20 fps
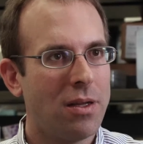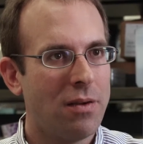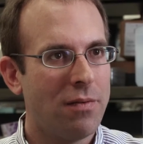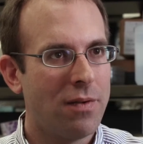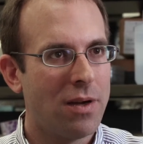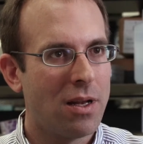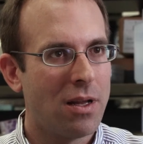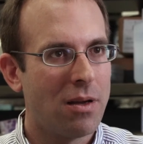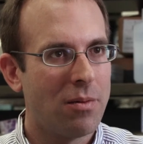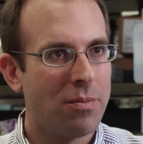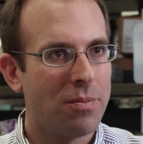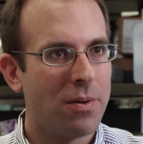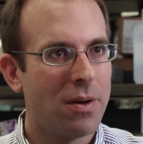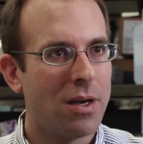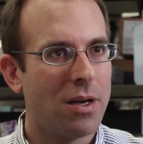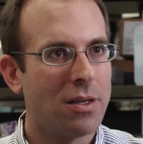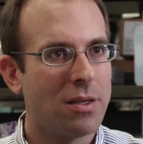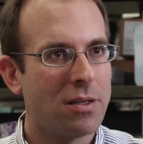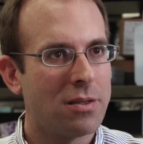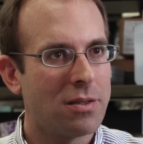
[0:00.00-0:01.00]
develop
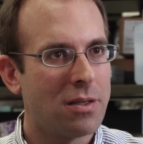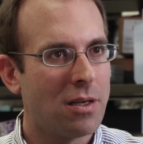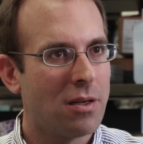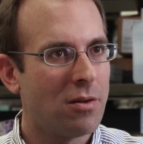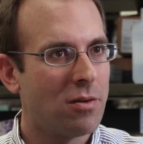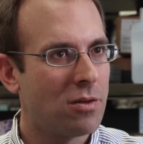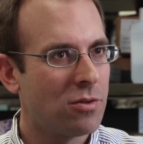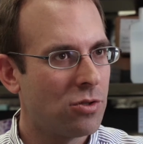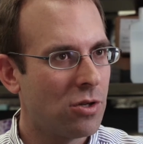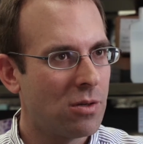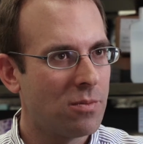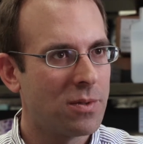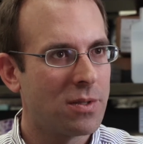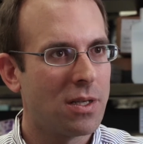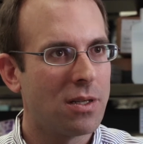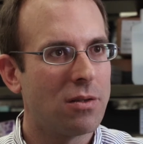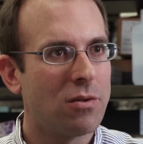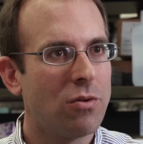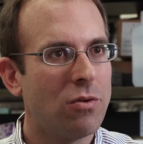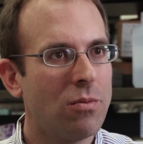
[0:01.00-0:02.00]
testicular germ
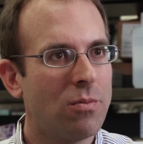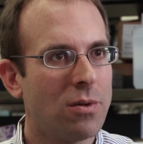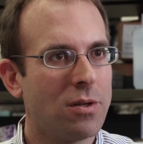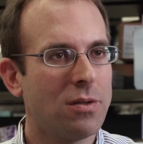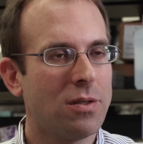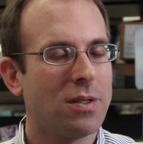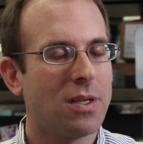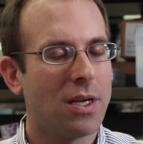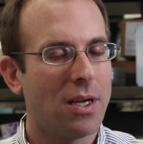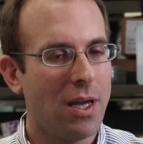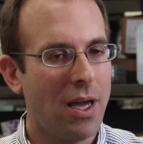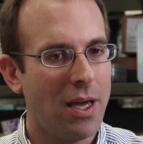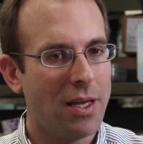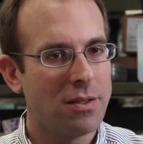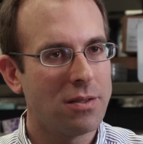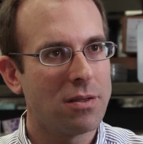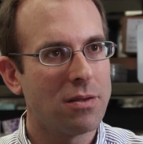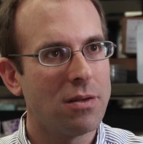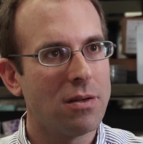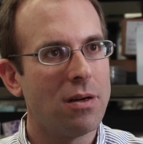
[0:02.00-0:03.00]
cell tumors, a
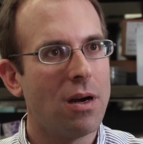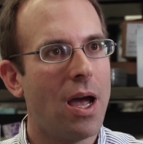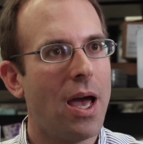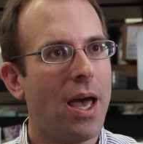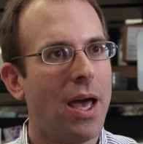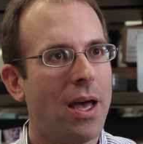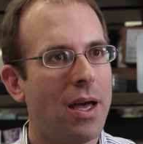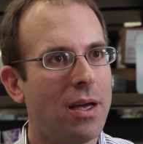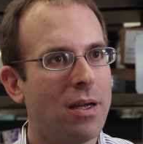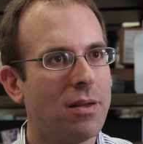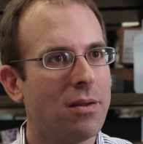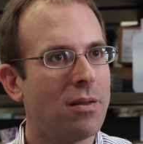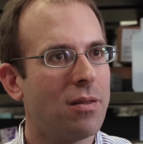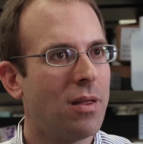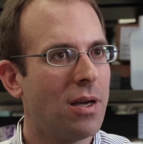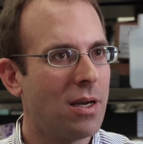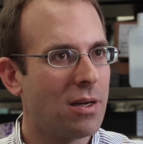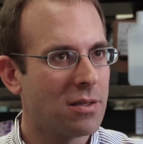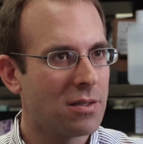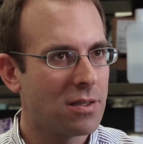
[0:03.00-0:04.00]
cancer, and
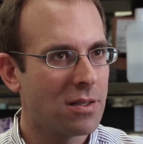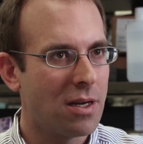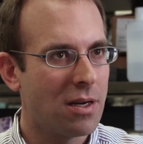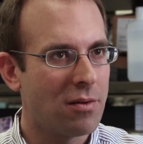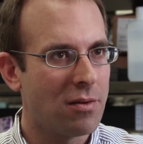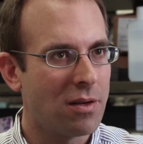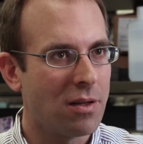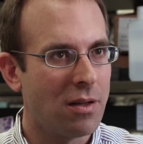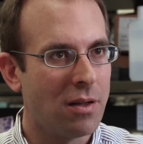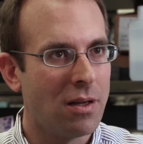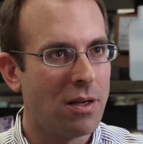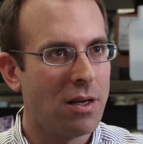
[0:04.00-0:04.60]
they are sterile.